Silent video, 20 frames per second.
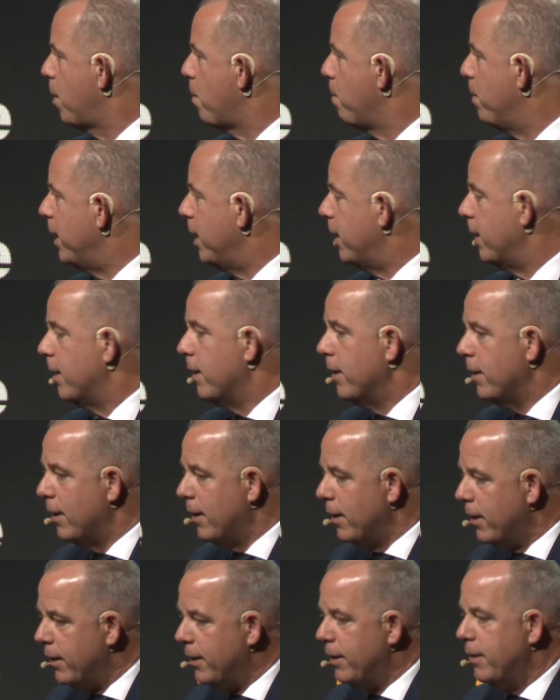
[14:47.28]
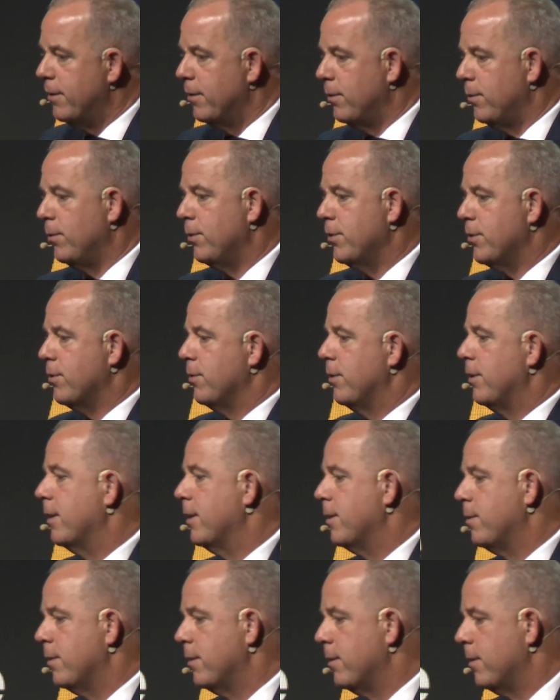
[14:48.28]
being leader also in
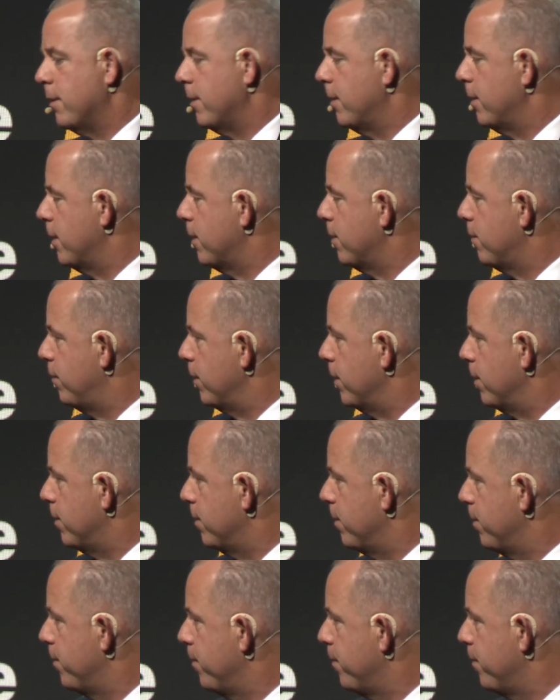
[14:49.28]
that field.